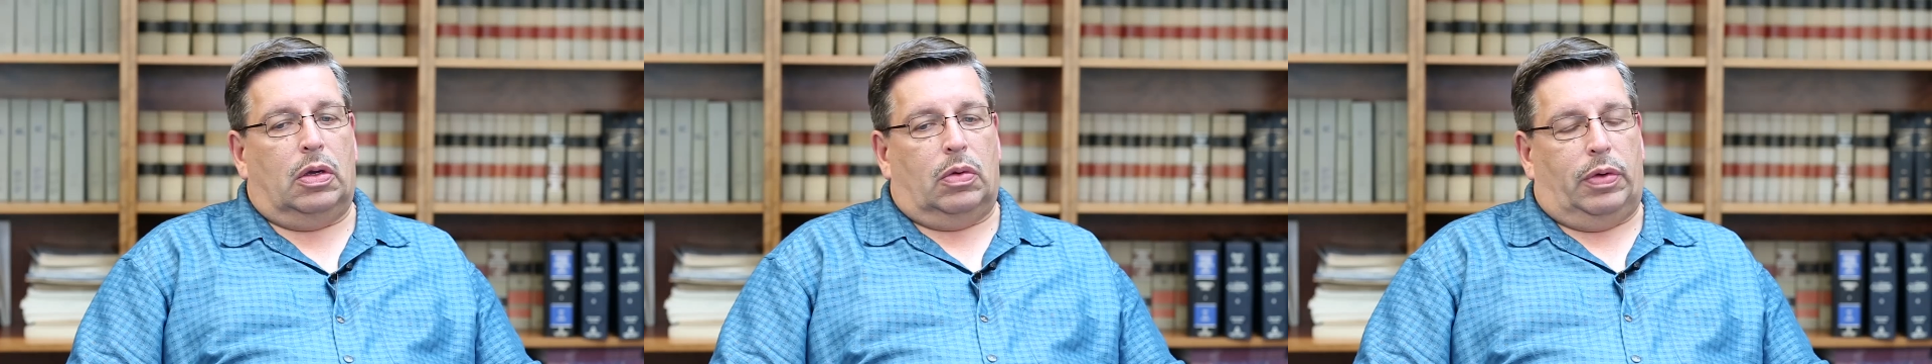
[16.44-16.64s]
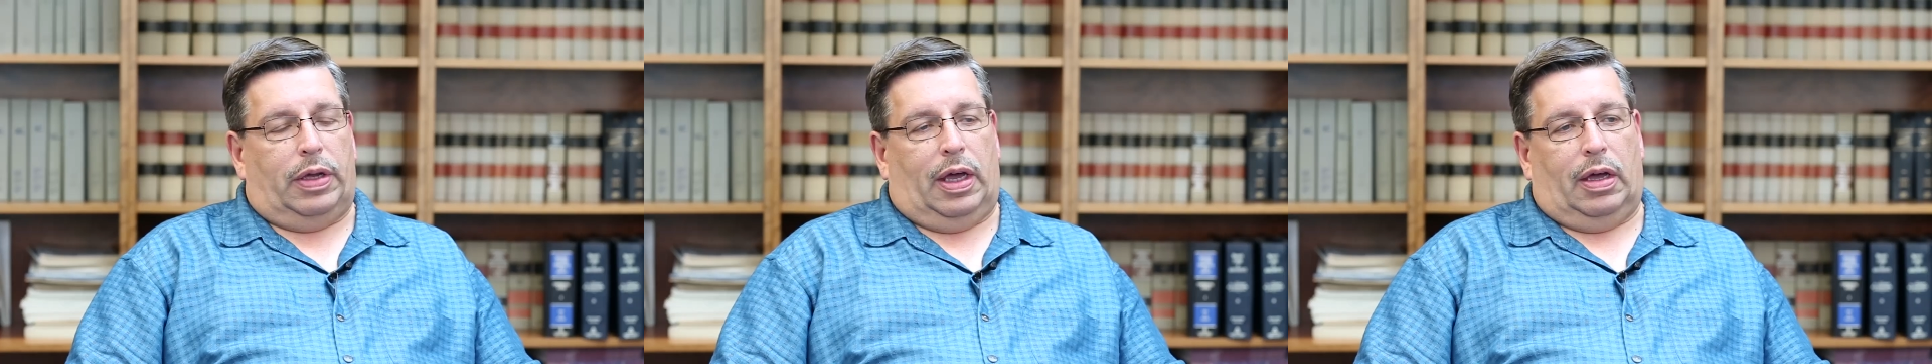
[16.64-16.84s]

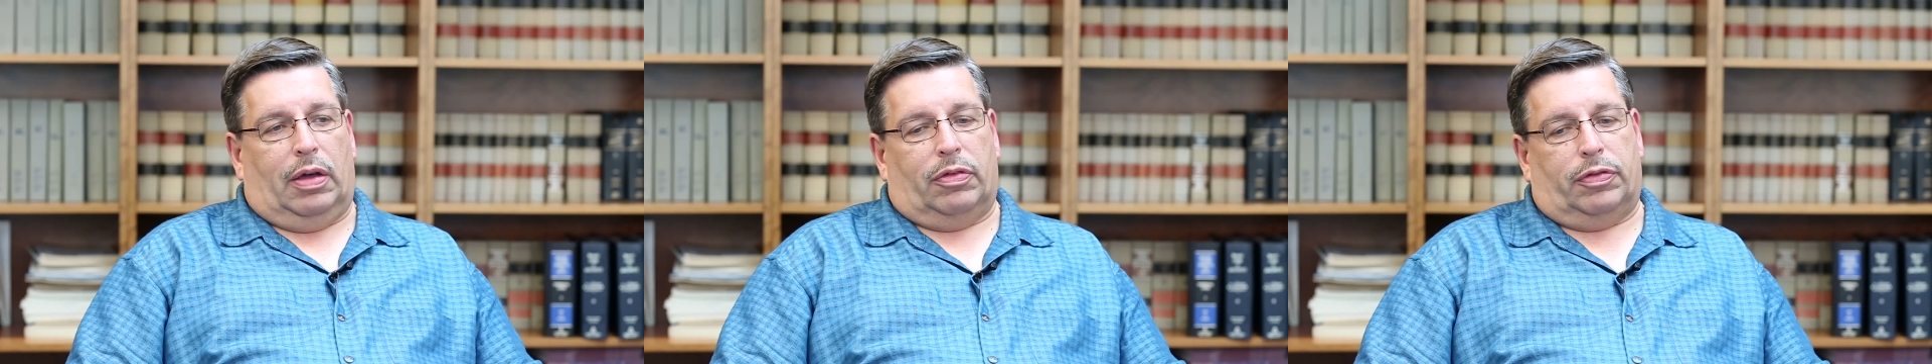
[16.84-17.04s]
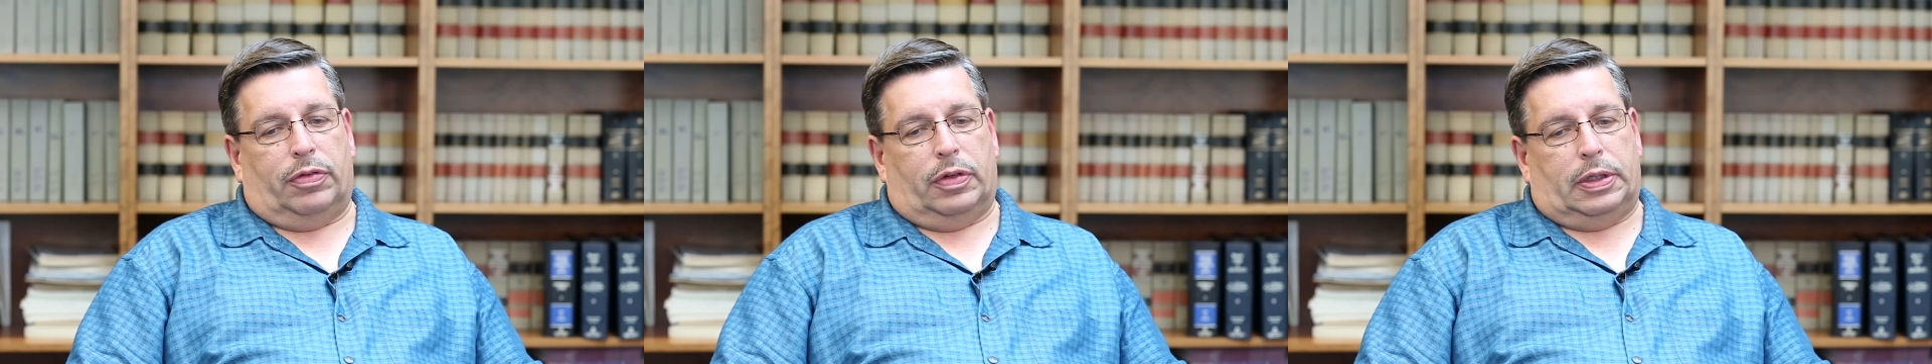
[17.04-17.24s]
We
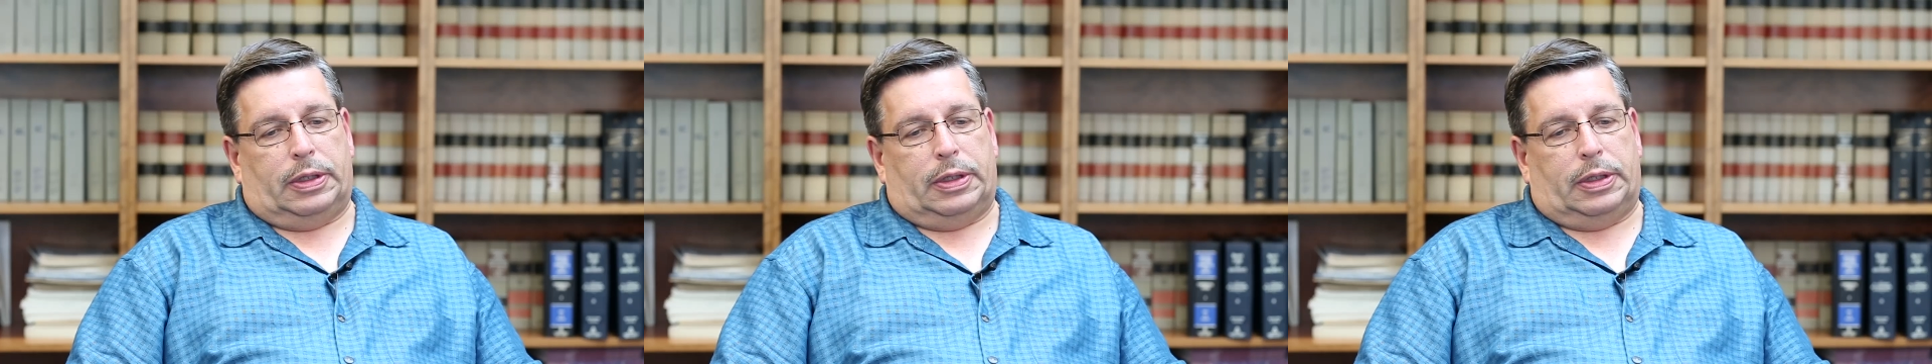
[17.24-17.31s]
have